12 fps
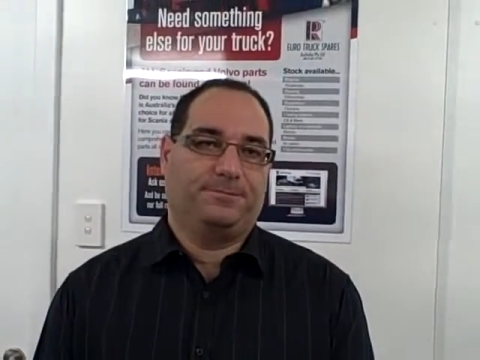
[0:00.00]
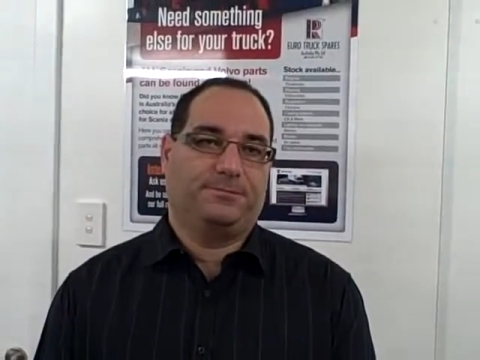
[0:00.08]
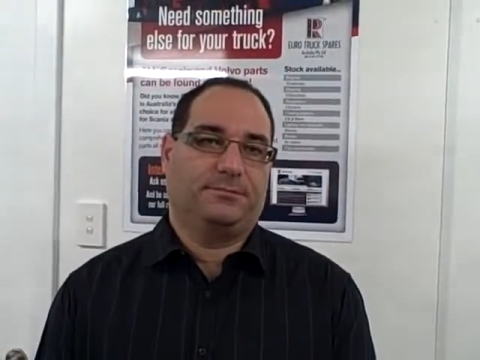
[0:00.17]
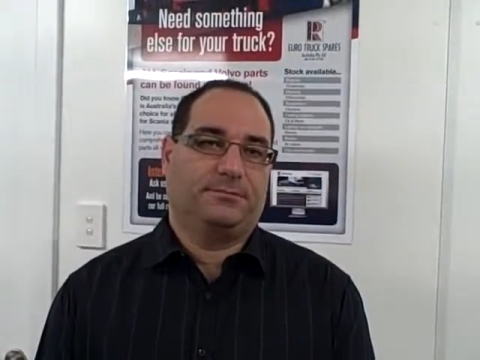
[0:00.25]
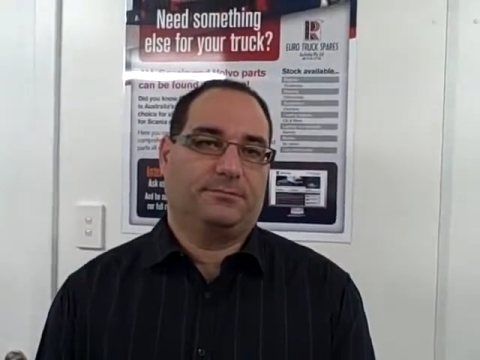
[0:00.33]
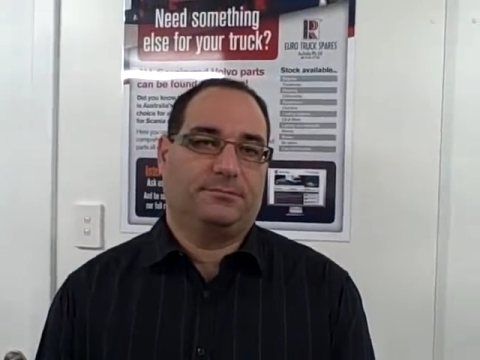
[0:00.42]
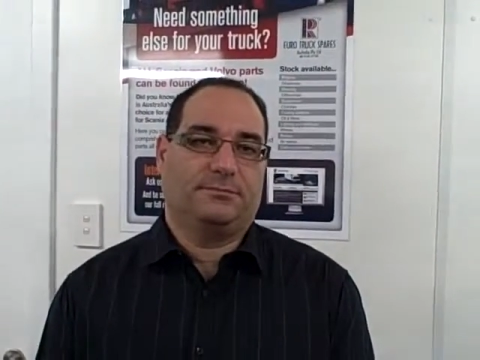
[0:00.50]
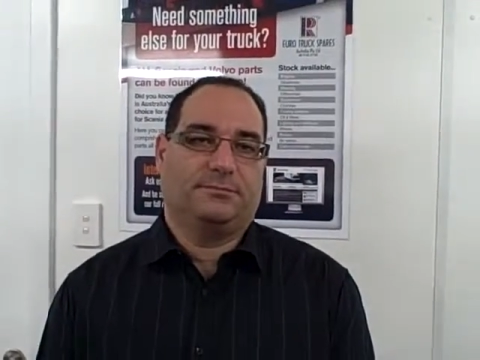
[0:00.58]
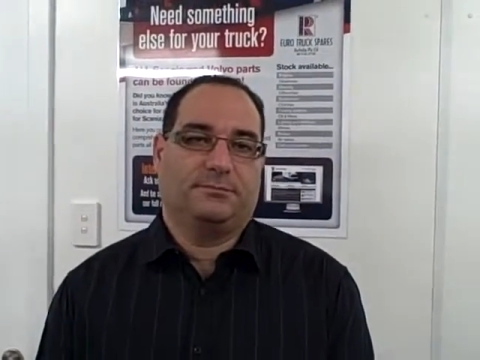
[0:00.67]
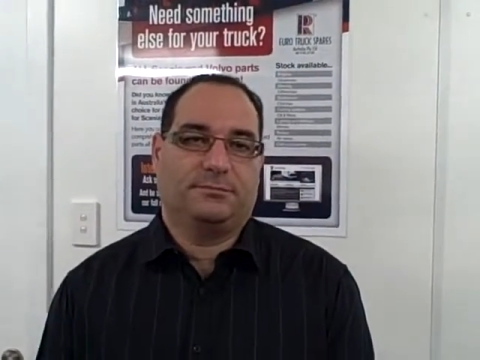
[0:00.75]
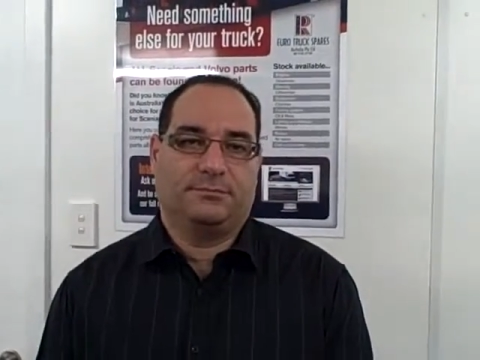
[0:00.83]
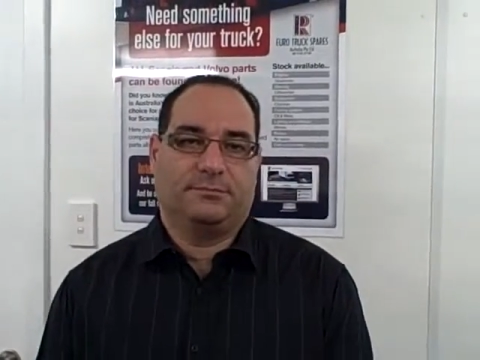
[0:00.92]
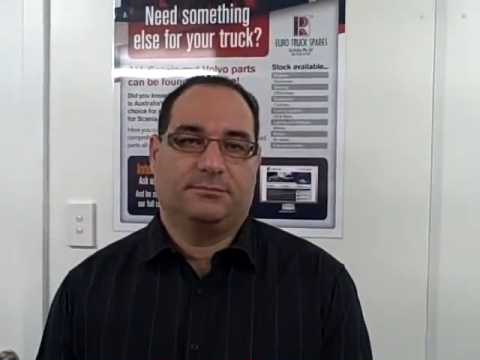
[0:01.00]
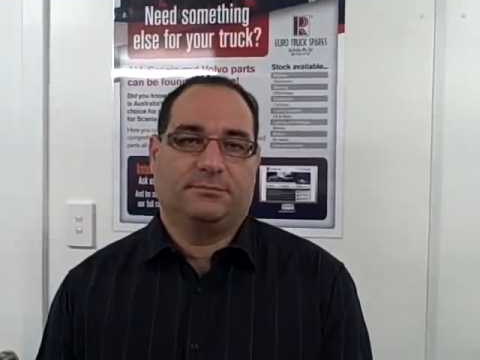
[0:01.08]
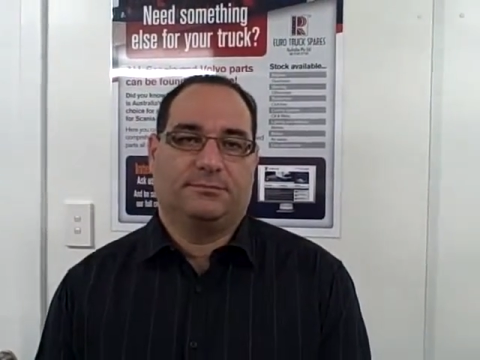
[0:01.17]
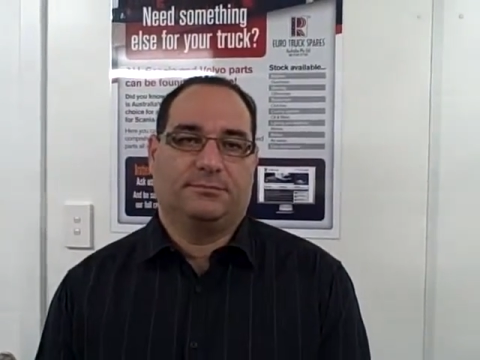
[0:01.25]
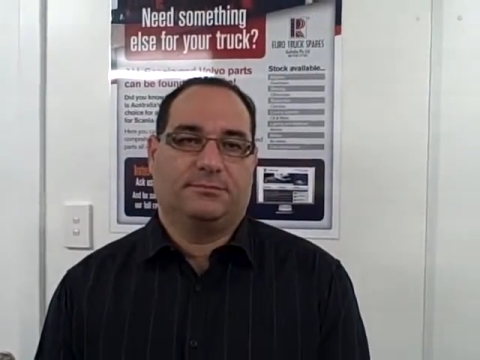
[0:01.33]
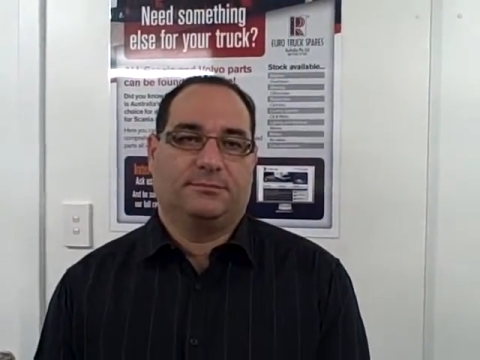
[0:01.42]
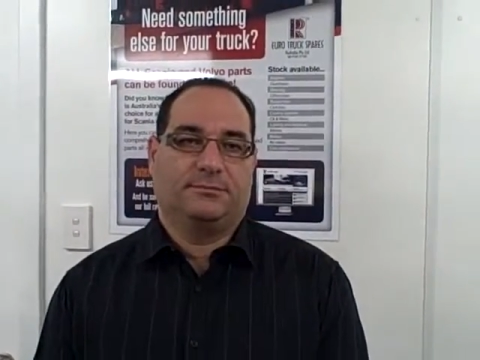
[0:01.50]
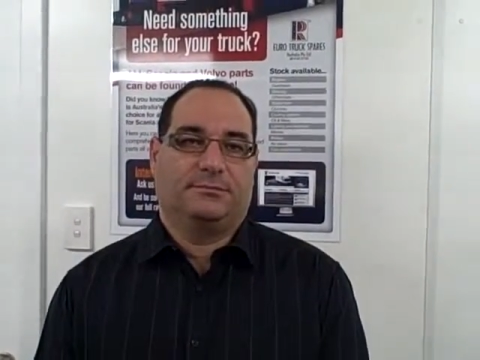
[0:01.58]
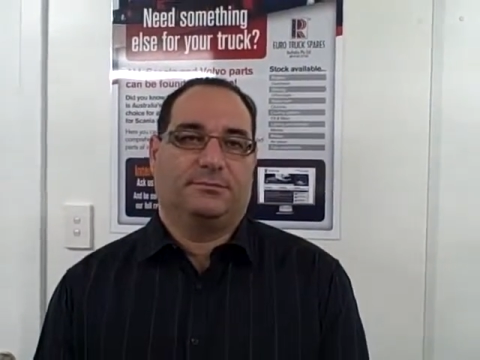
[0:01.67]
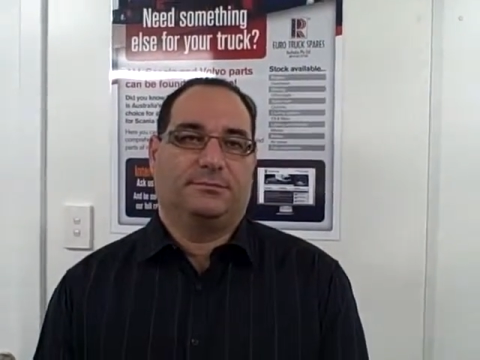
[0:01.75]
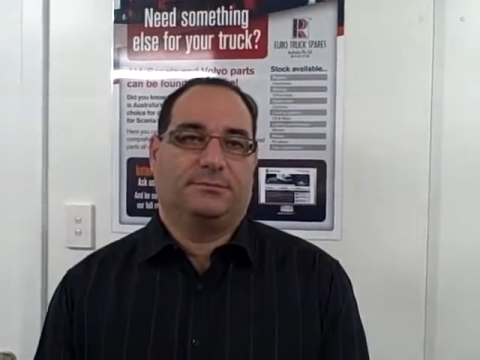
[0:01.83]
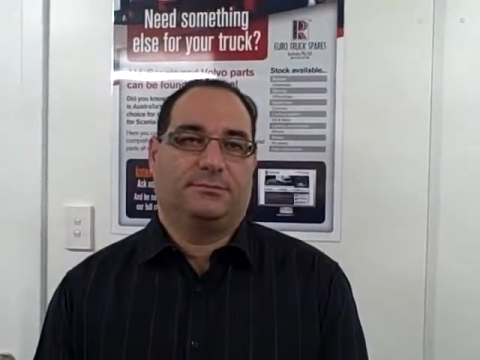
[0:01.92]
be the biggest thing that comes out of the
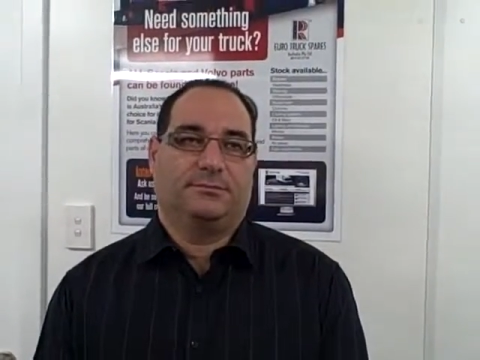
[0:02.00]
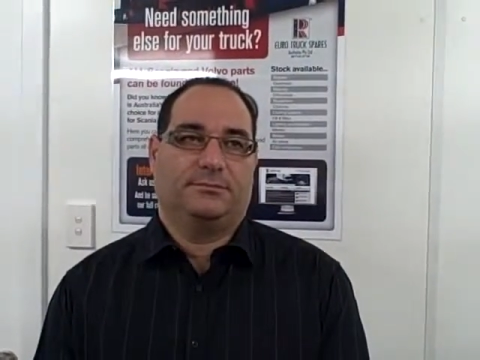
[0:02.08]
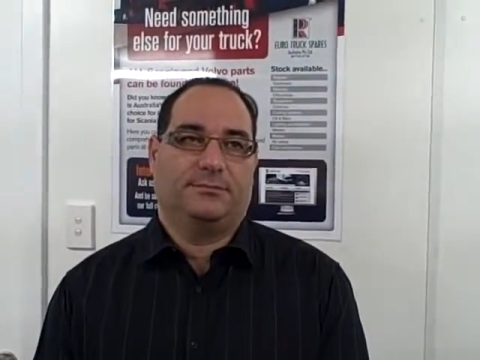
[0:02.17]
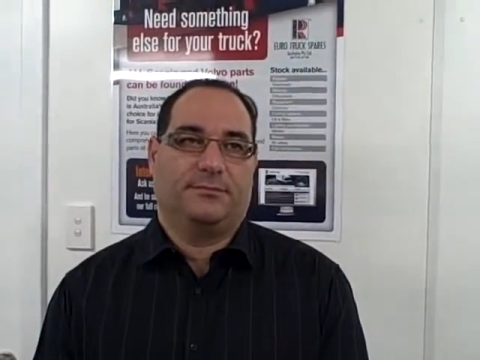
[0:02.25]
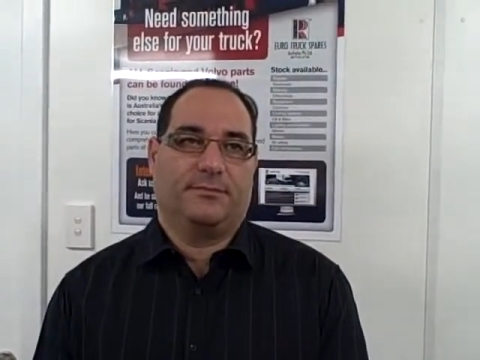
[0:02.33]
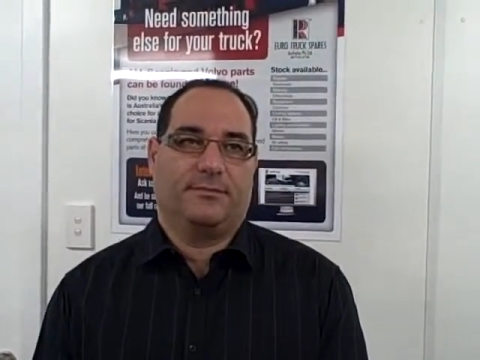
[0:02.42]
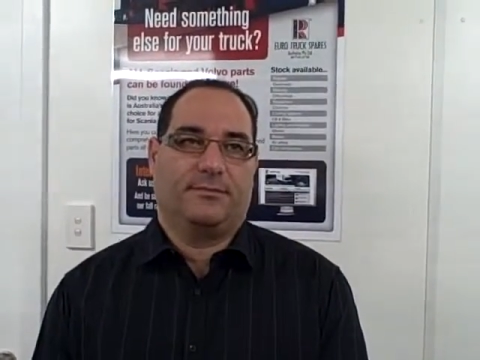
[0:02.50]
coaching program